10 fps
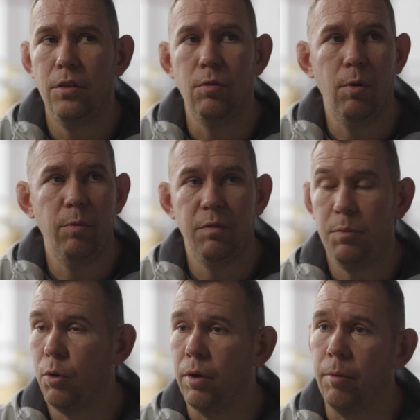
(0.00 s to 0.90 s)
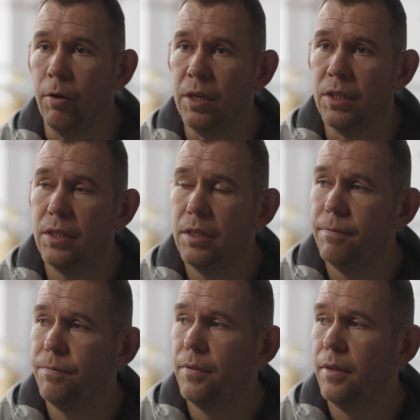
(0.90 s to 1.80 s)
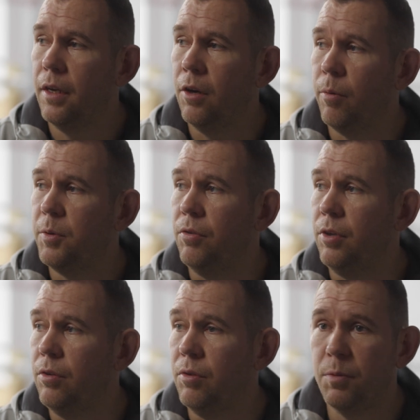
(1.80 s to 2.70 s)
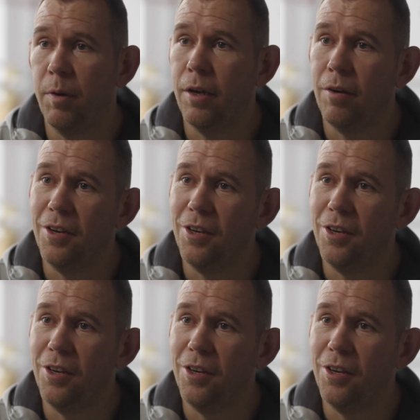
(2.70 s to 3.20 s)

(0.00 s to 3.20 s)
So what we've spoken about is an opportunity to inspire a